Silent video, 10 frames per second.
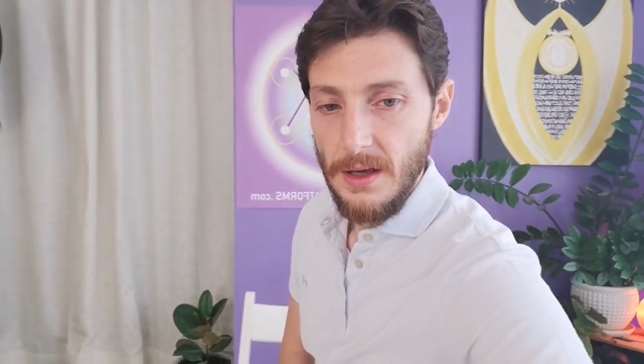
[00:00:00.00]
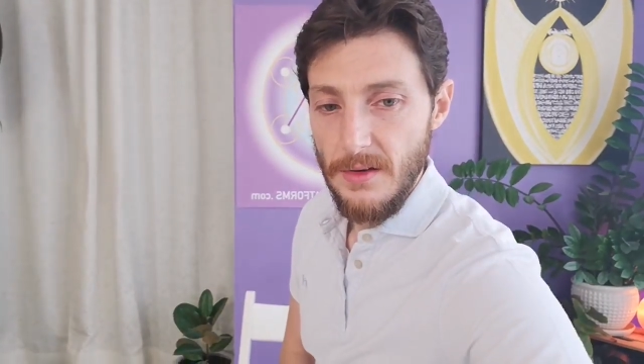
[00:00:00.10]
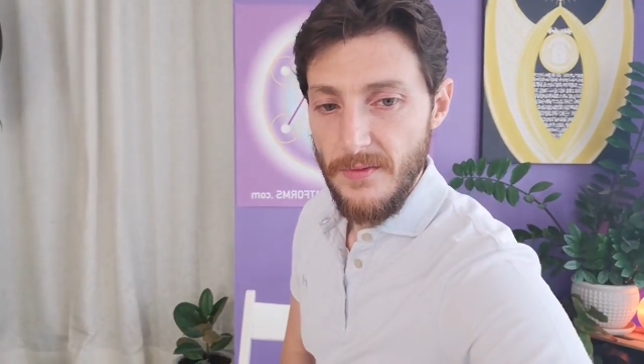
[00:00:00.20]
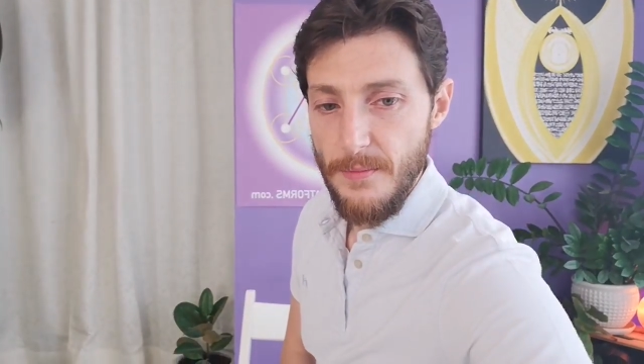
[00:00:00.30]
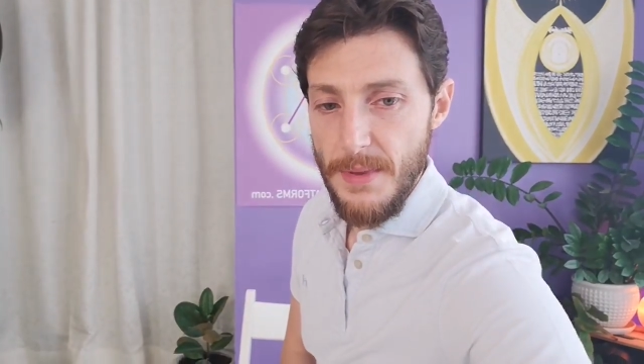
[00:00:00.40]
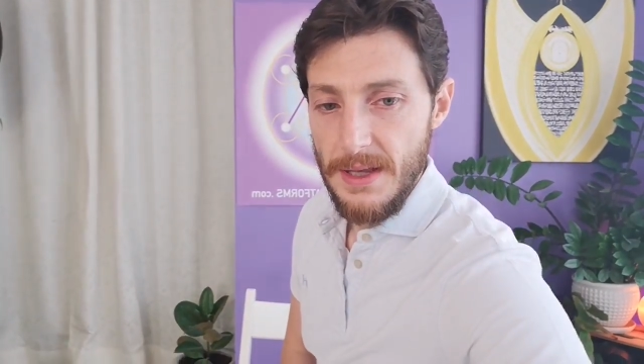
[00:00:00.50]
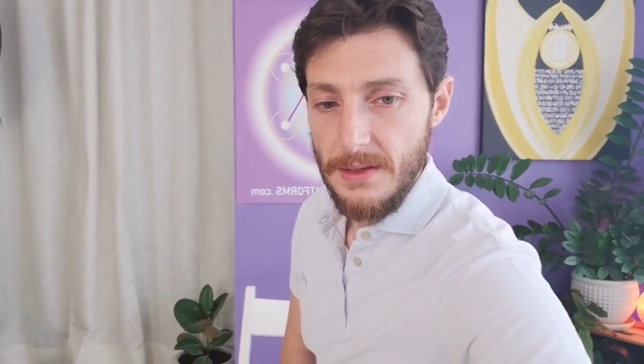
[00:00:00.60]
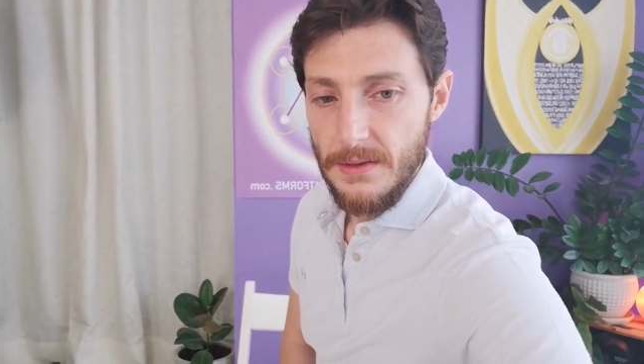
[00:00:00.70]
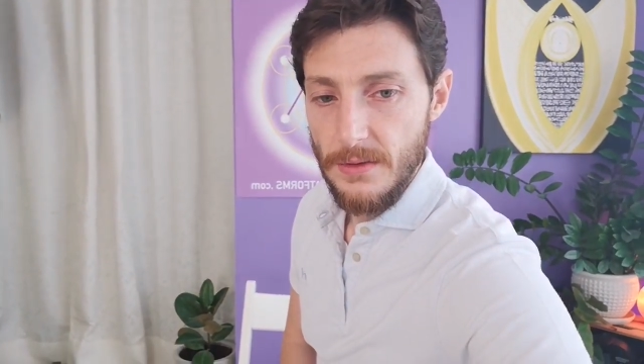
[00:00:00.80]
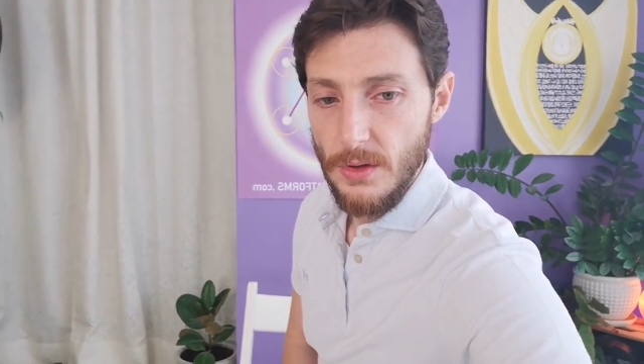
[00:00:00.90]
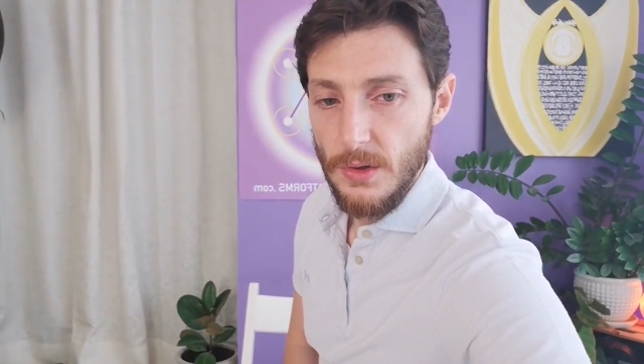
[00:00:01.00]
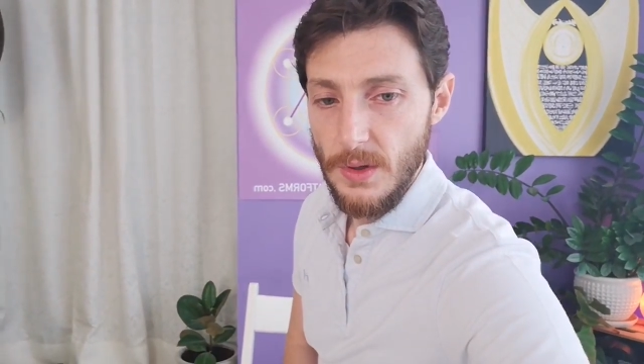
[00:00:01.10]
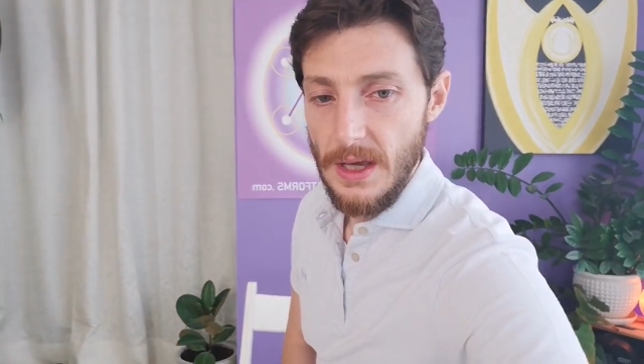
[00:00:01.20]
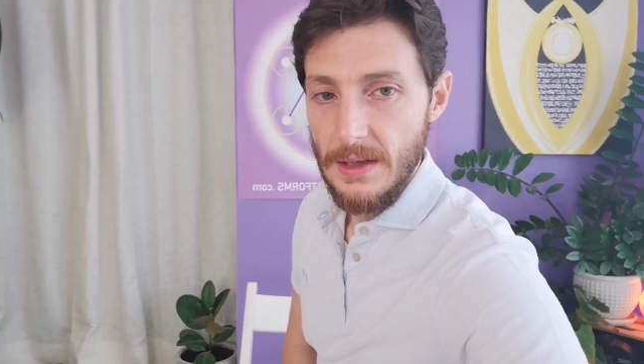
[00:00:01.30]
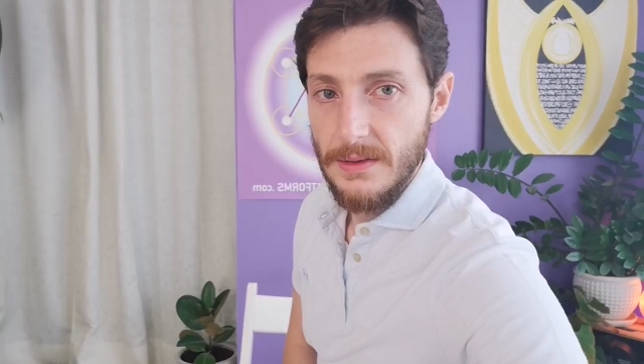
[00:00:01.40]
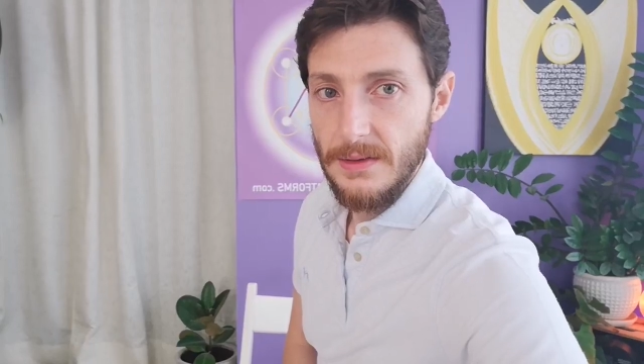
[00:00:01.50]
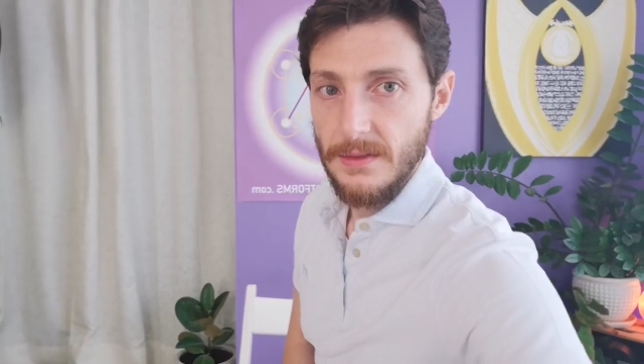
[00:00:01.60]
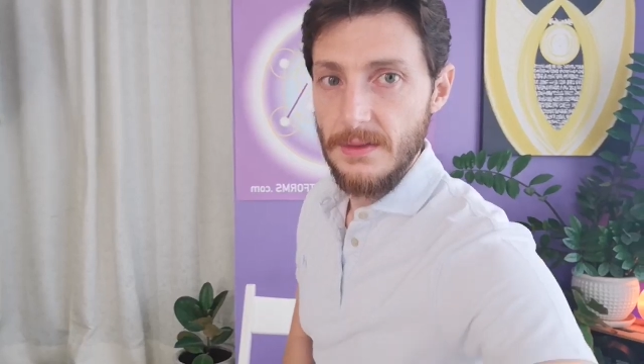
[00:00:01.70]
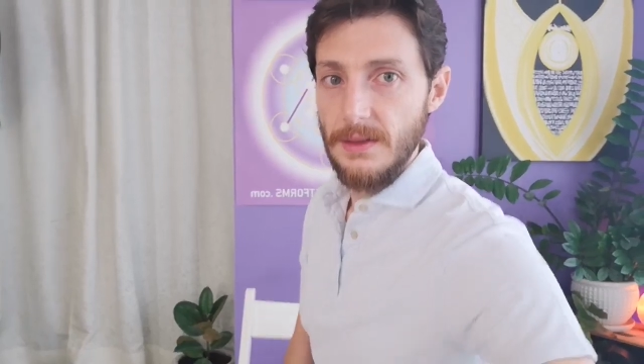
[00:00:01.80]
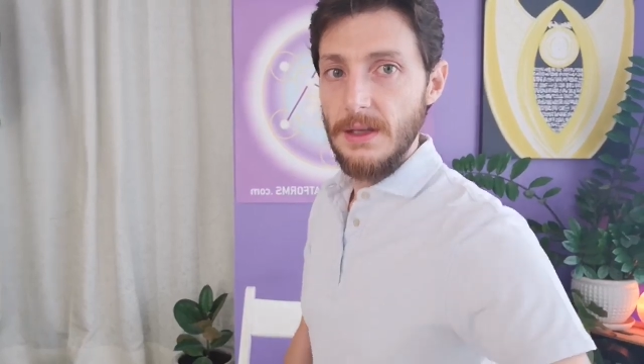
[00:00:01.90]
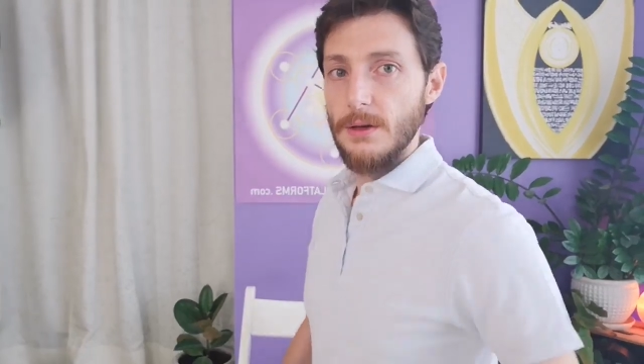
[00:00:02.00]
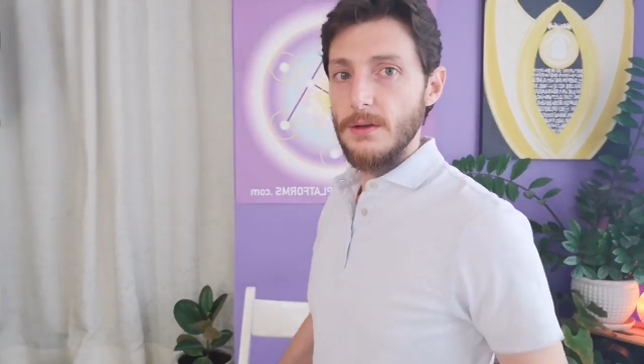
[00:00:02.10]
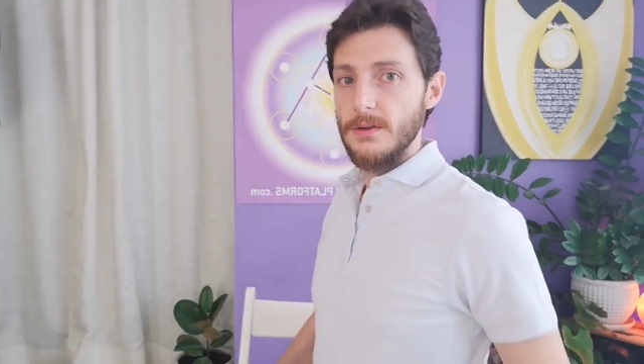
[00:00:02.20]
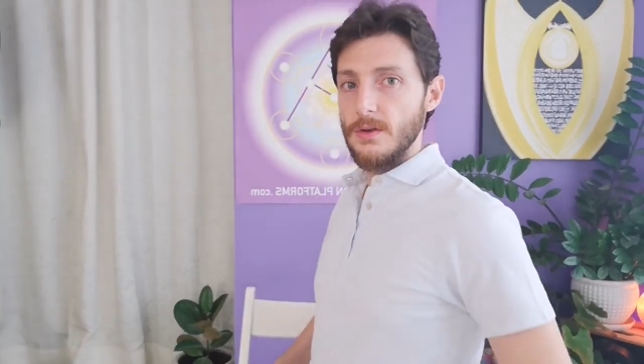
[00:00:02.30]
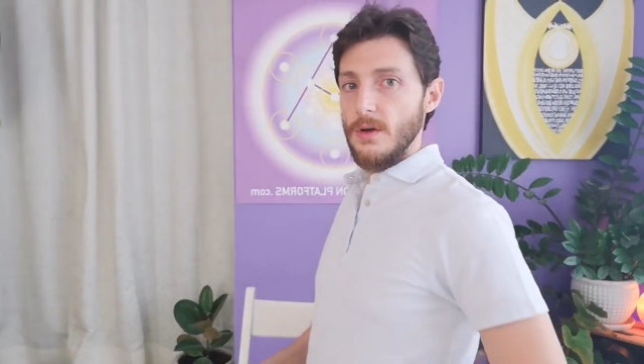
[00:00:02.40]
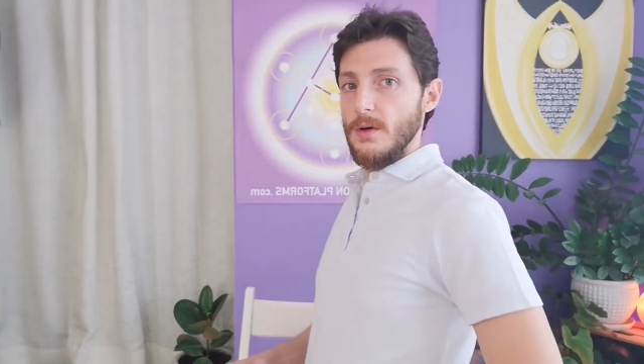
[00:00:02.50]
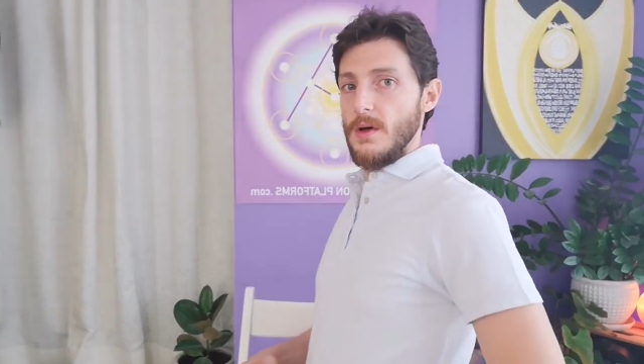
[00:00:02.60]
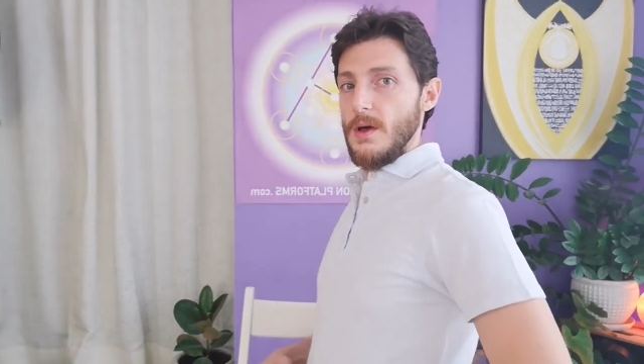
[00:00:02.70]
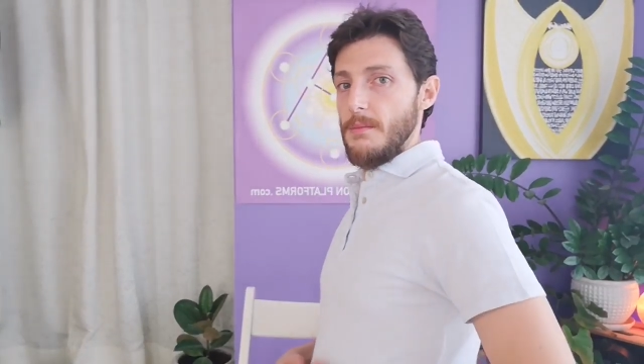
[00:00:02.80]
of bend so you can see also